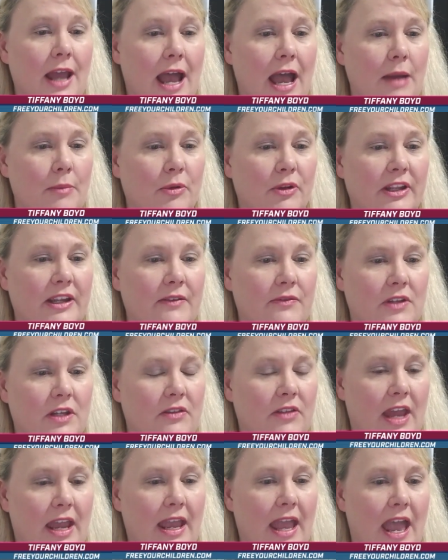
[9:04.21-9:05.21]
I believe
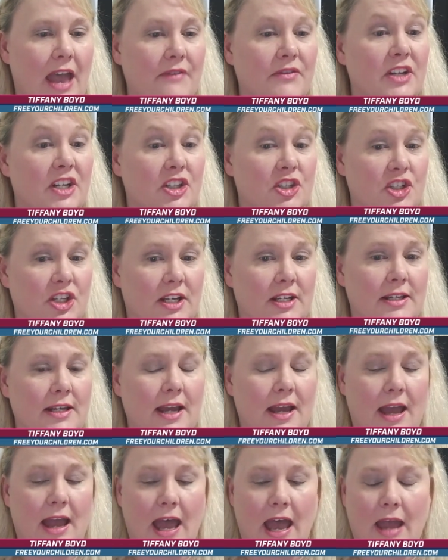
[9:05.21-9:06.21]
that they have an agenda.